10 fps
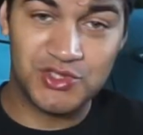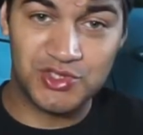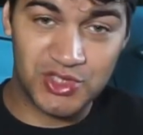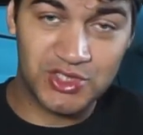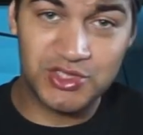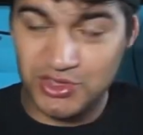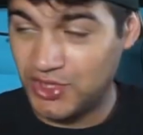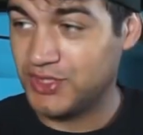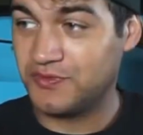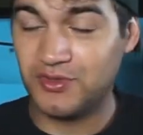
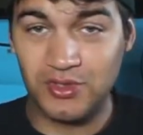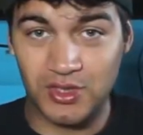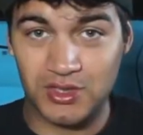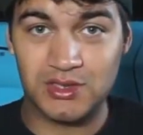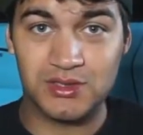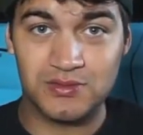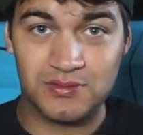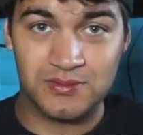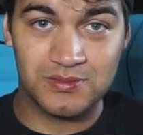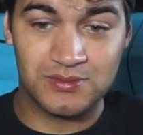Just for looks.
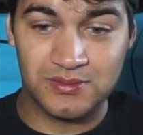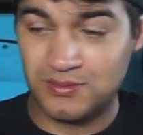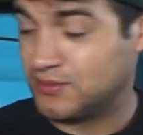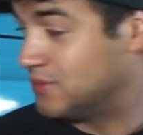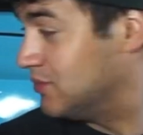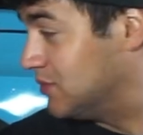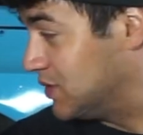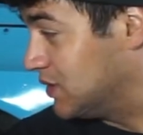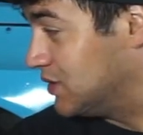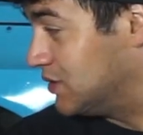
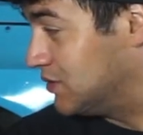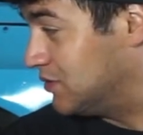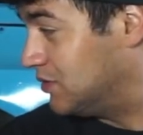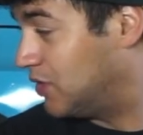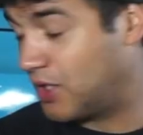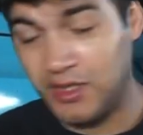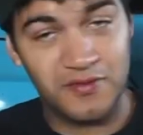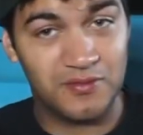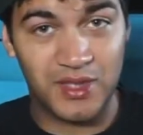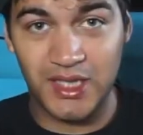Just not
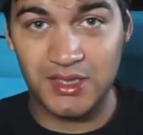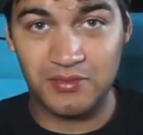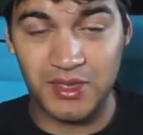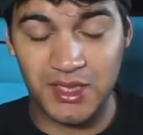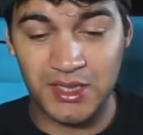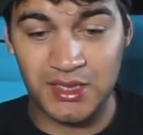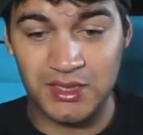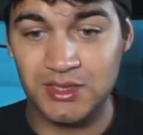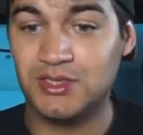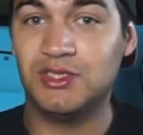even buying the bike,
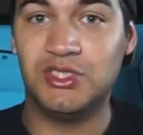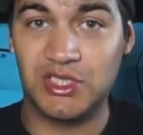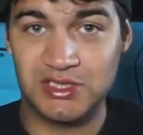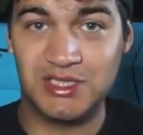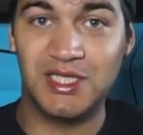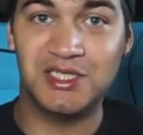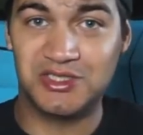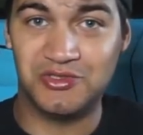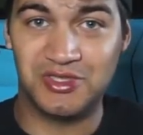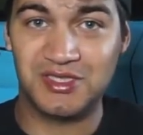just to get it
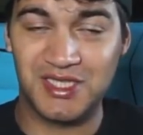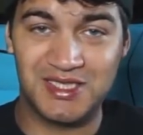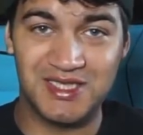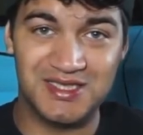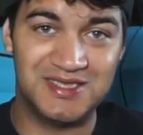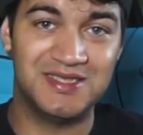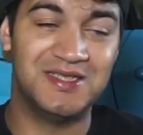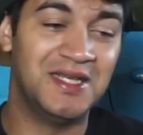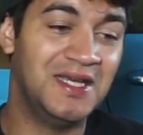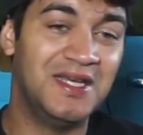to look like this.
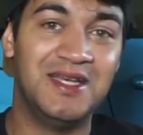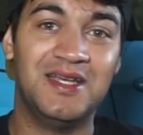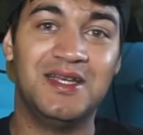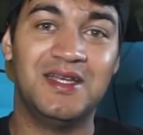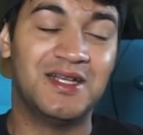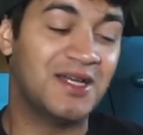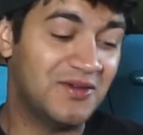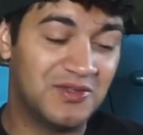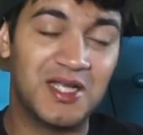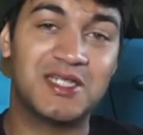
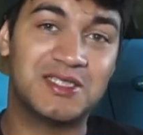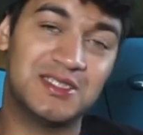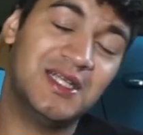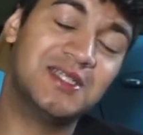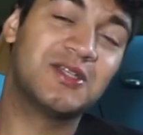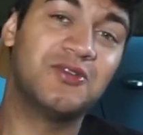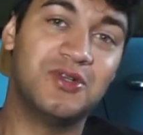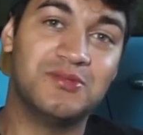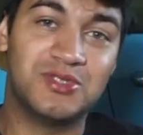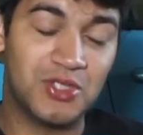Oh, that's a
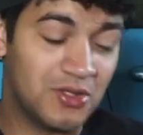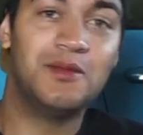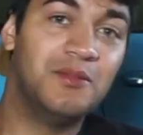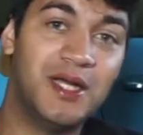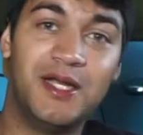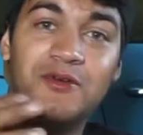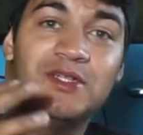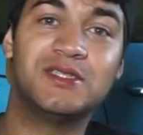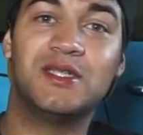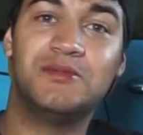little absurd. But
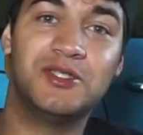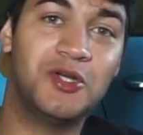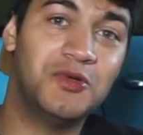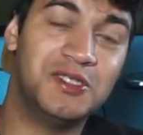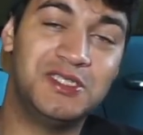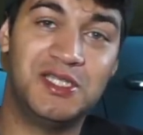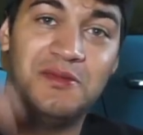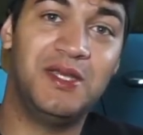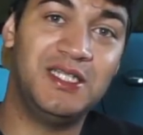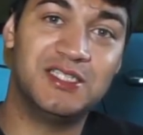anyways, let me go into the
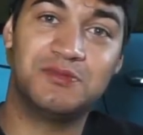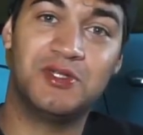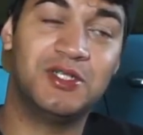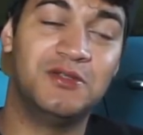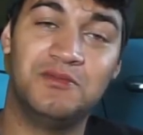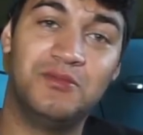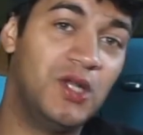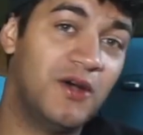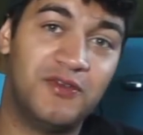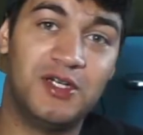maintenance part.
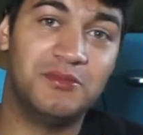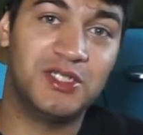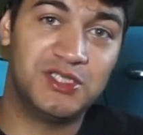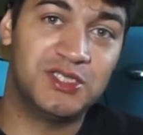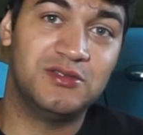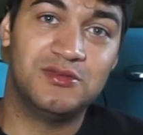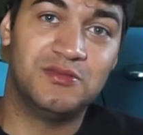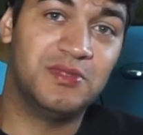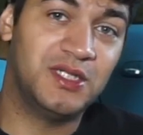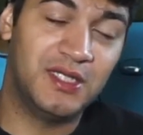Not very much,
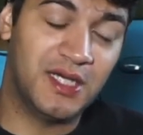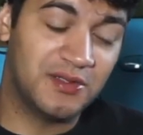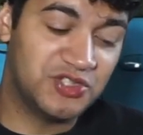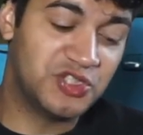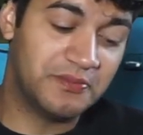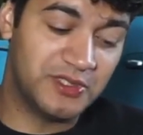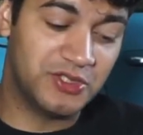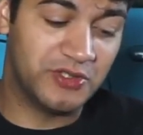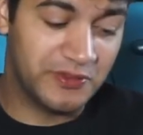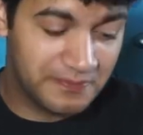but yeah, let's jump into it.